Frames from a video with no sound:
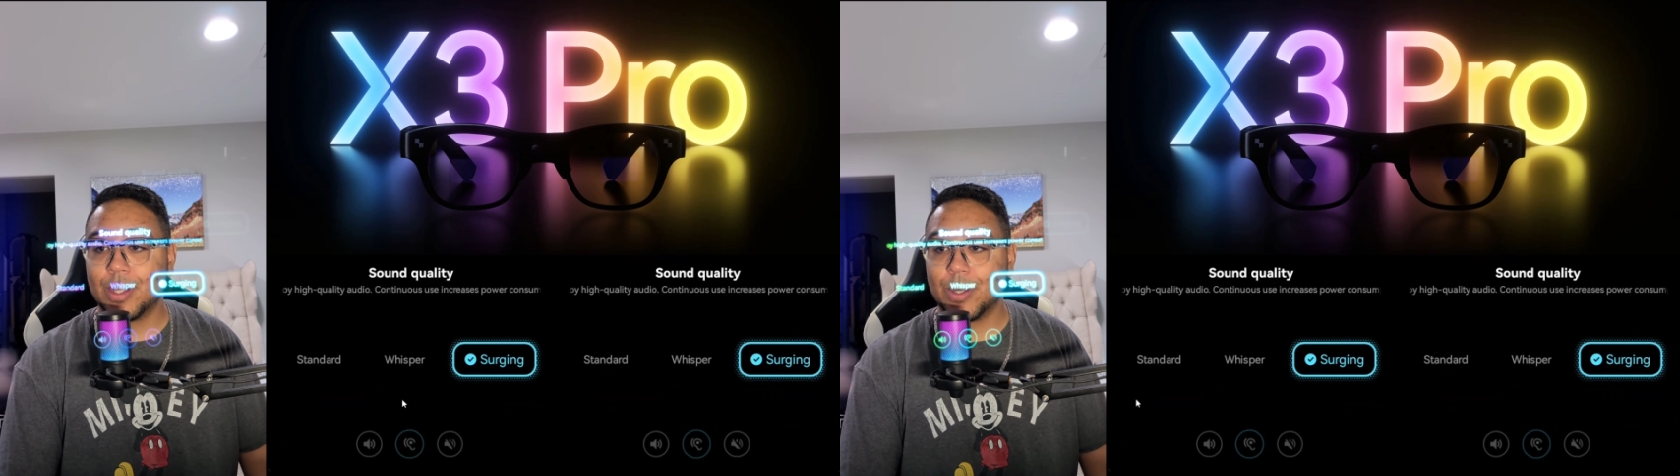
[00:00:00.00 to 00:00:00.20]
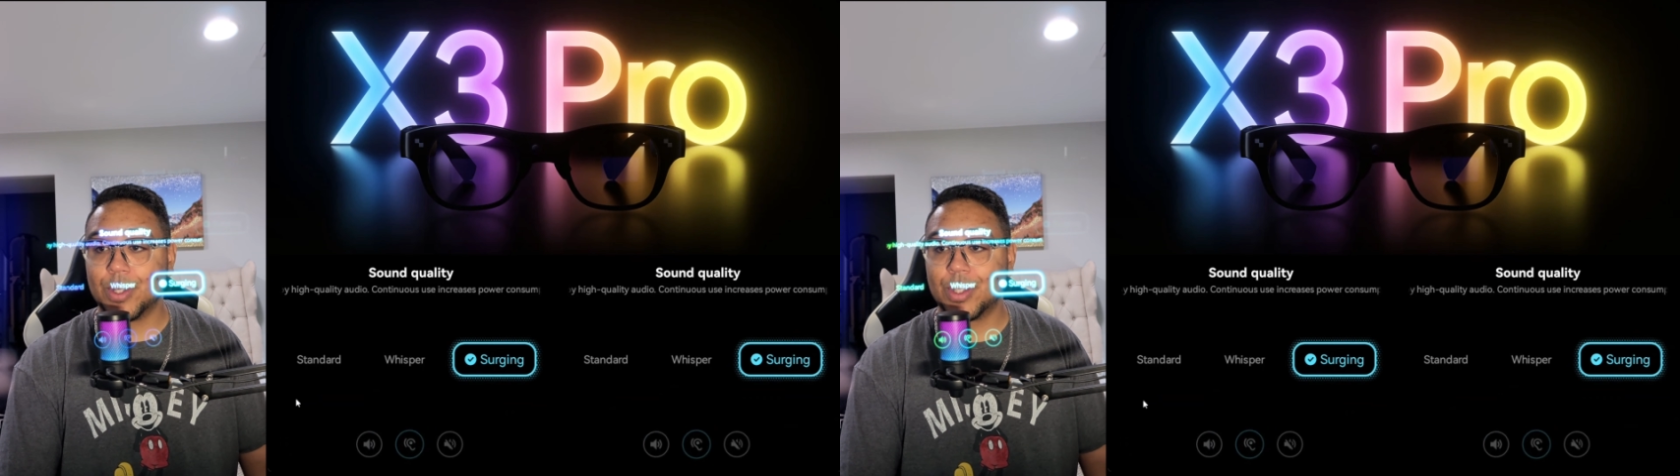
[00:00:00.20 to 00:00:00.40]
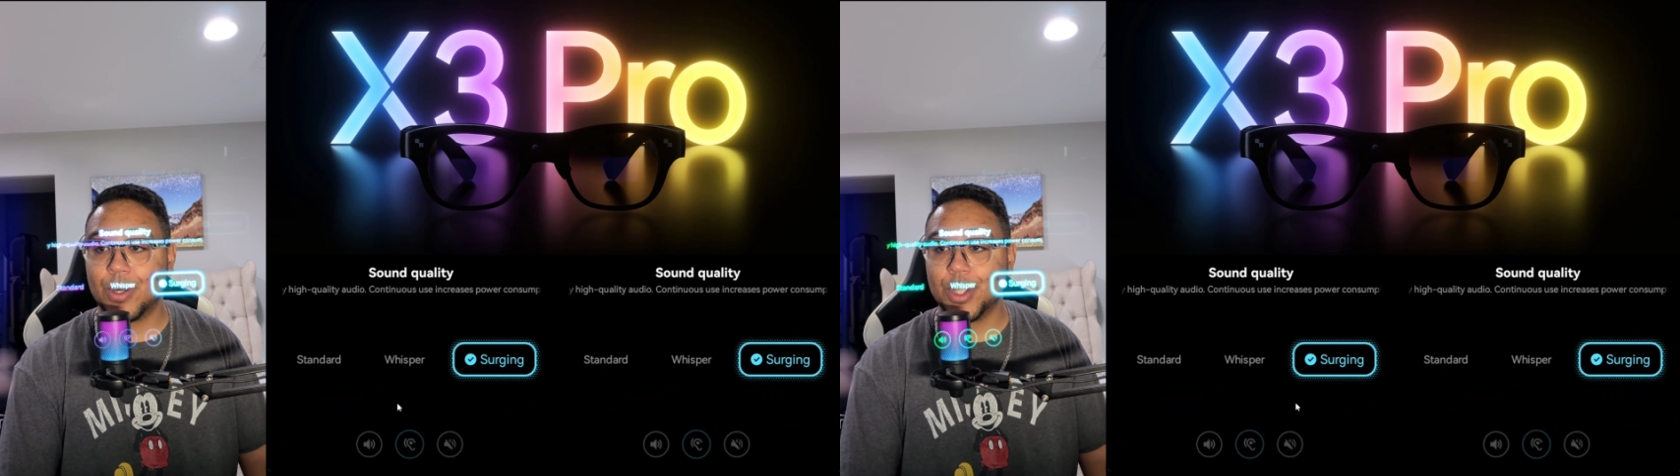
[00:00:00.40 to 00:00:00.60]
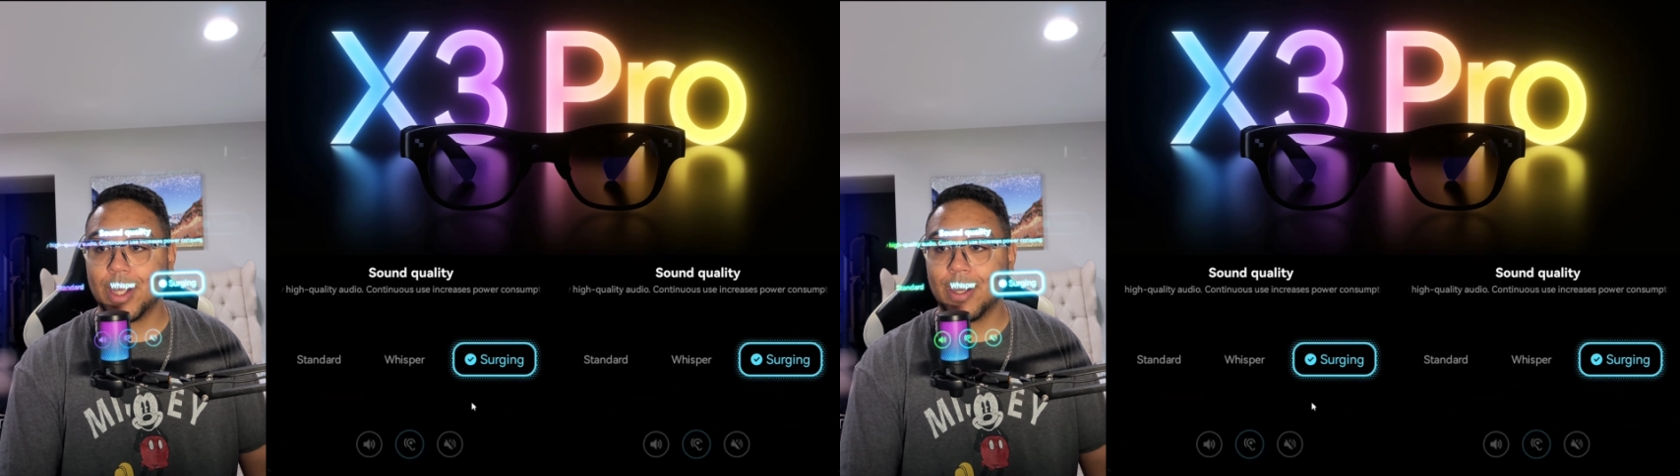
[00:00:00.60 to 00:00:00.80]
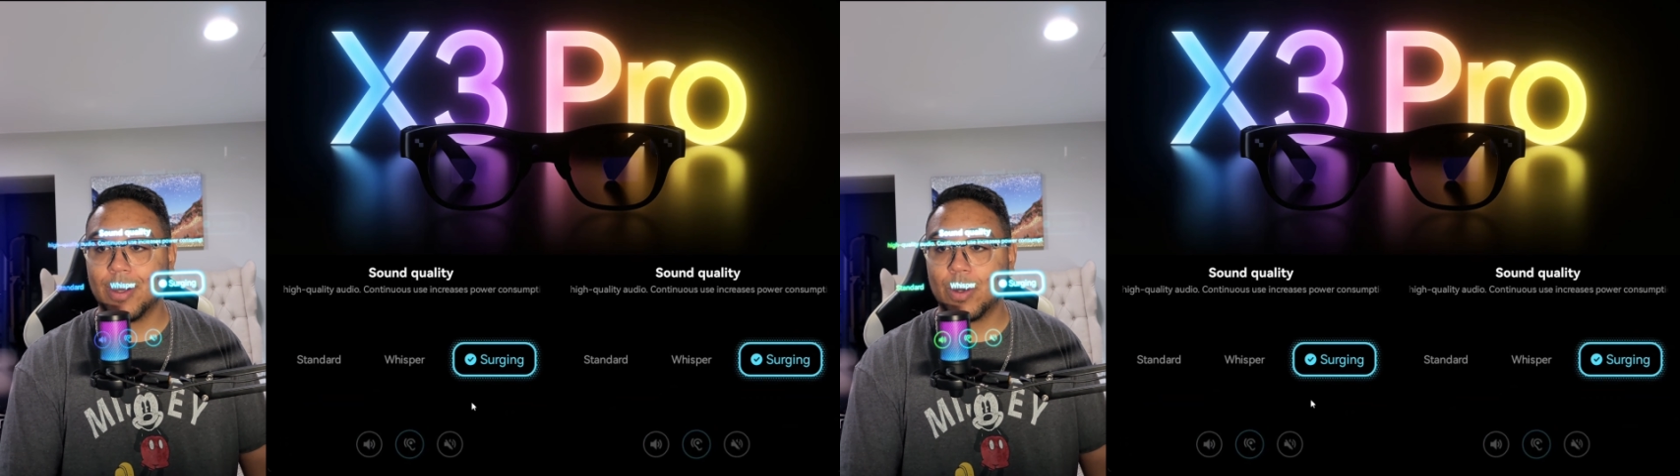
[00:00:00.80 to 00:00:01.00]
There's
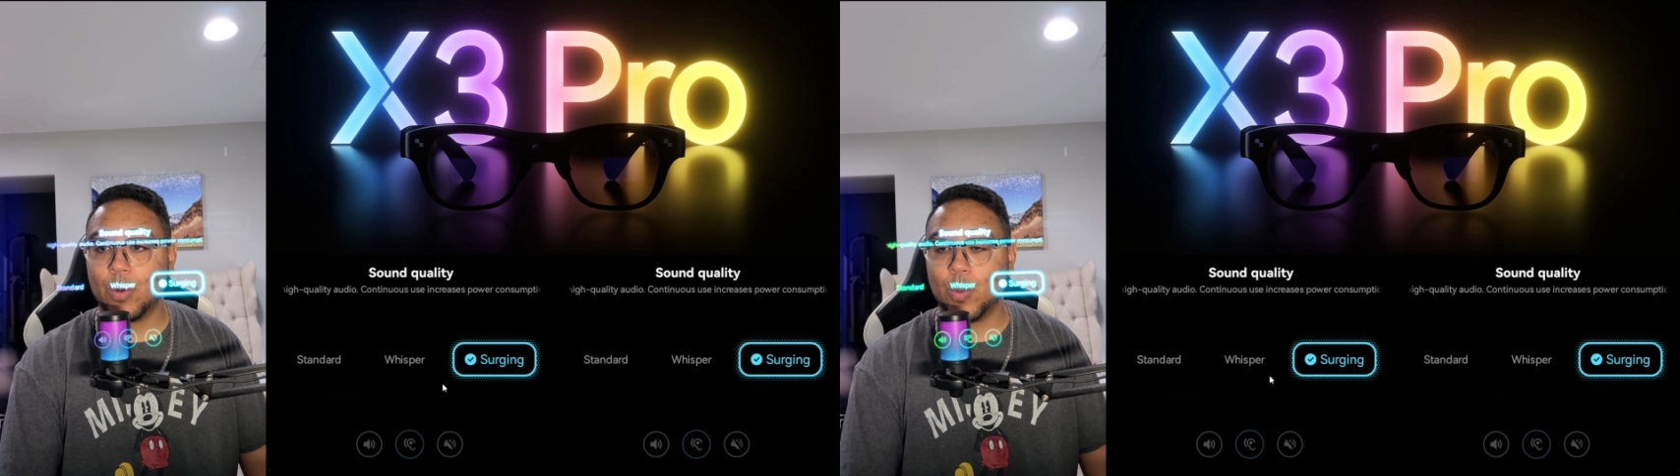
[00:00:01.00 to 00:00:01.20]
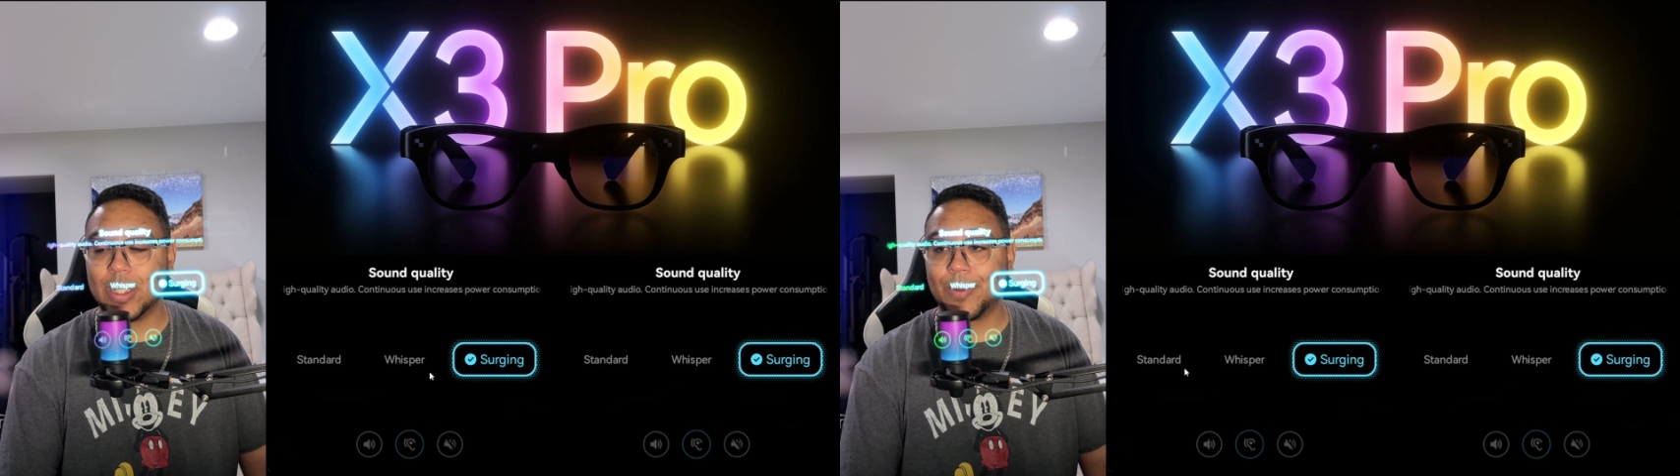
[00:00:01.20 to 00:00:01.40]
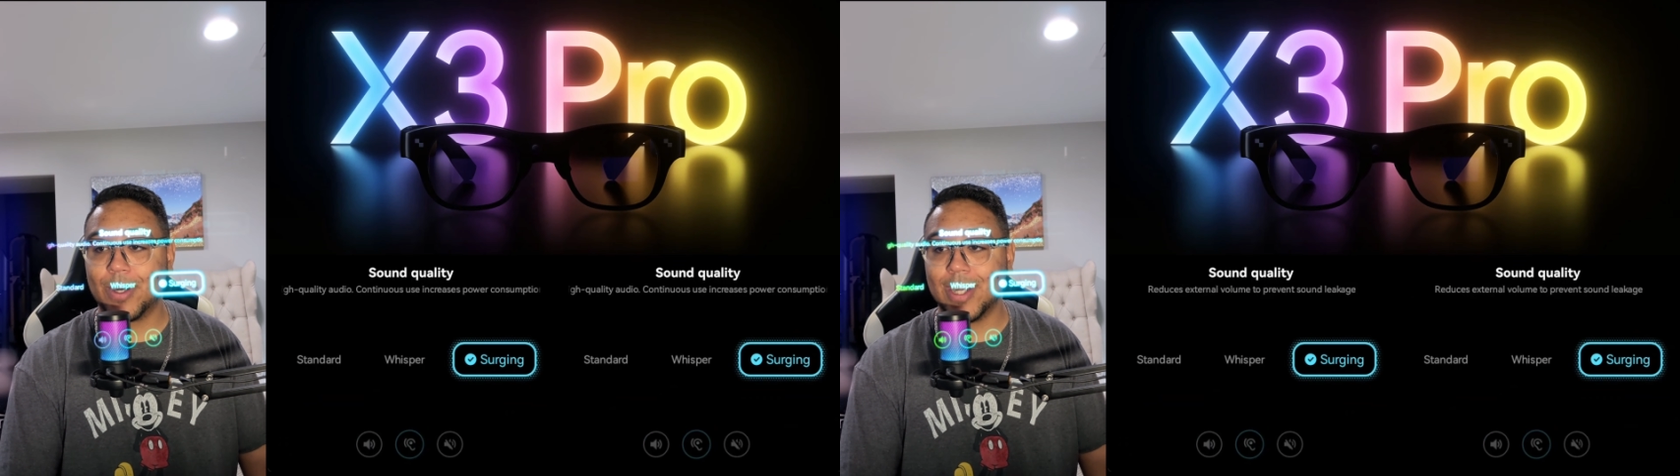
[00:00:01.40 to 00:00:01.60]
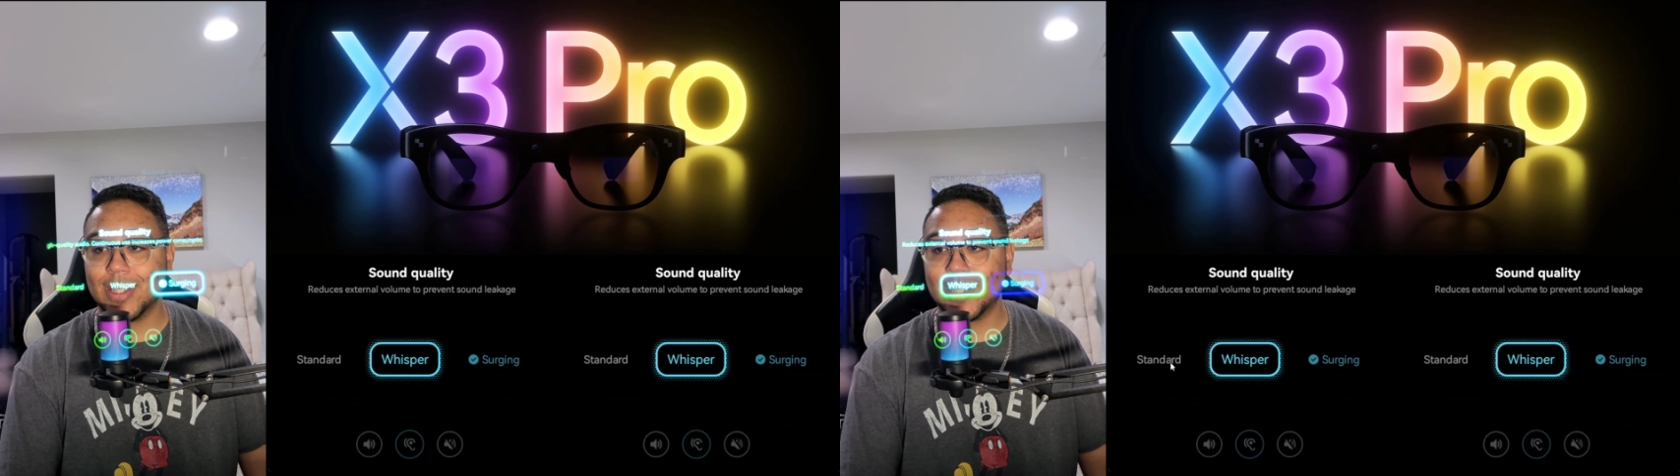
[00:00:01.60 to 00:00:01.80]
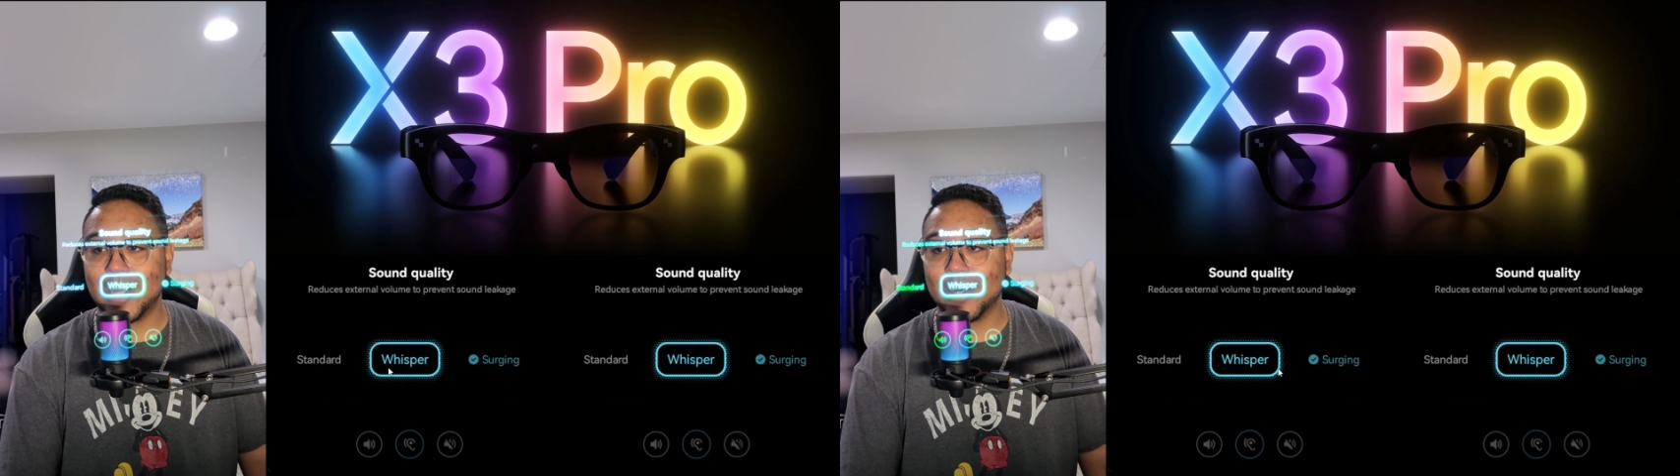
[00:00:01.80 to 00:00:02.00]
surging, whisper, and
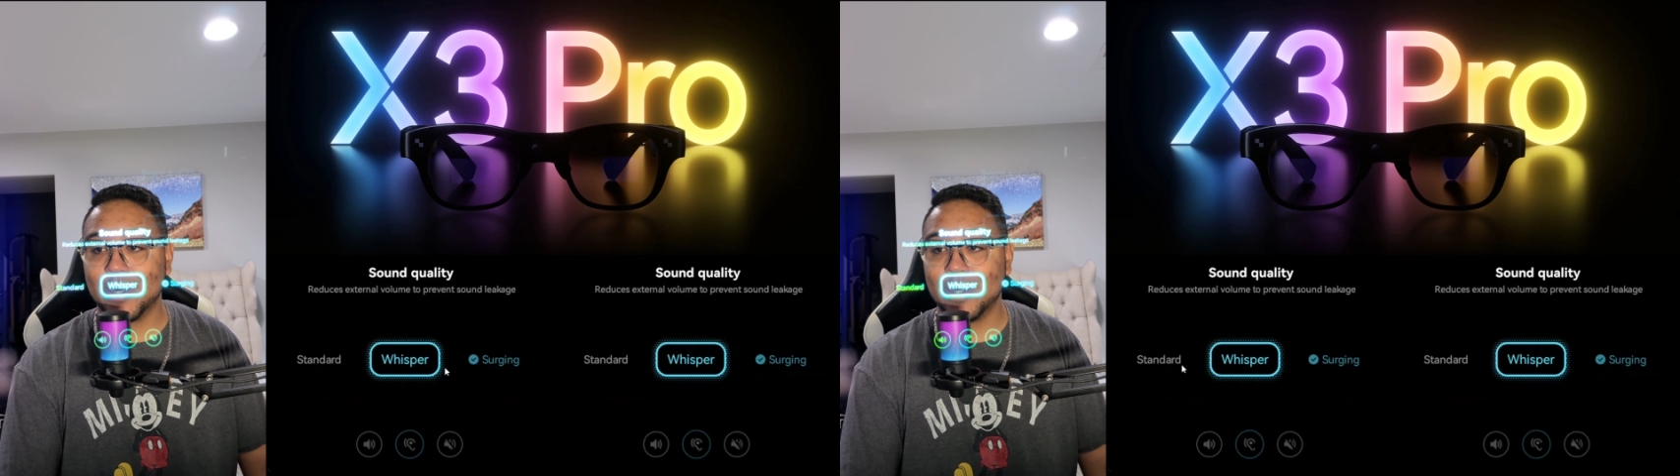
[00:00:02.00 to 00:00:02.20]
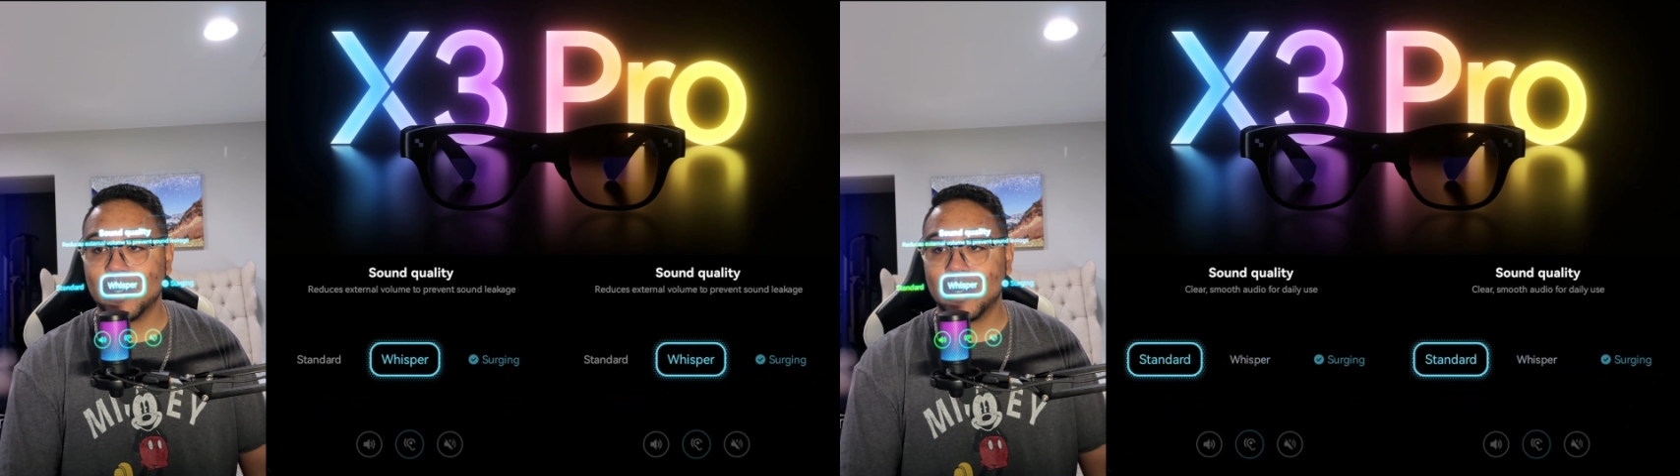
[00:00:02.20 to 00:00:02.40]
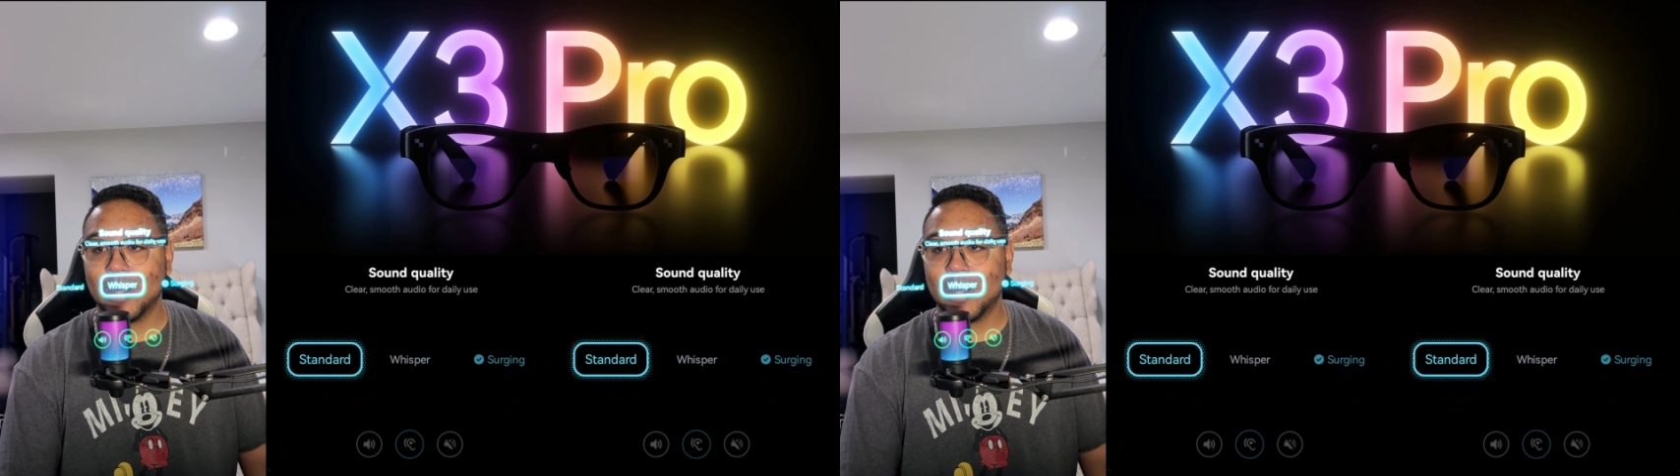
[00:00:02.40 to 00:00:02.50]
standard.